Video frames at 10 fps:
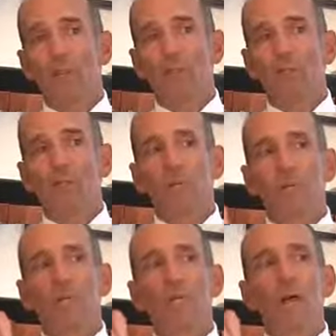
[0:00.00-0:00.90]
We just
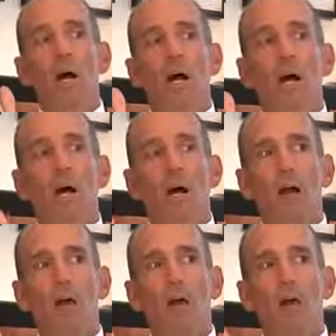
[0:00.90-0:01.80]
really
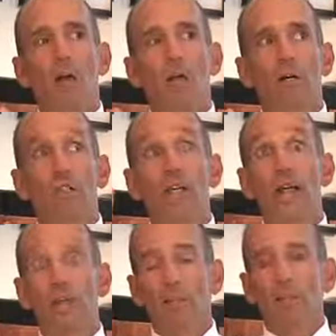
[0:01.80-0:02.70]
are
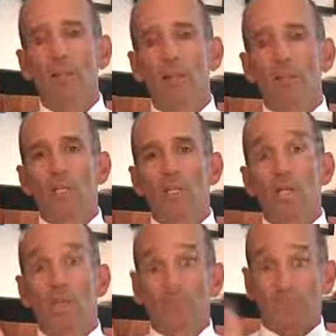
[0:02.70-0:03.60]
challenged
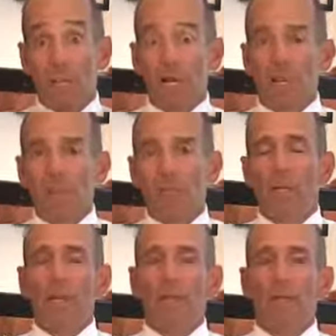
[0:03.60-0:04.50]
to have the time
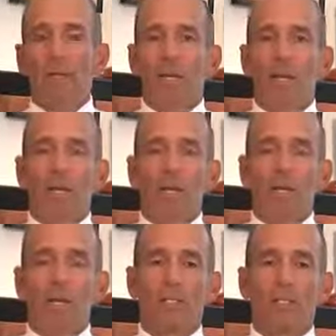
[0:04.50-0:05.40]

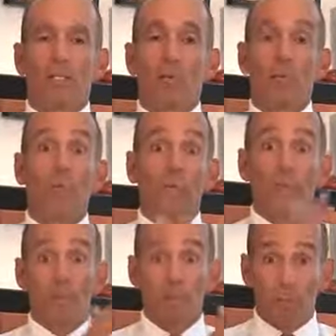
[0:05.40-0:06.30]
to really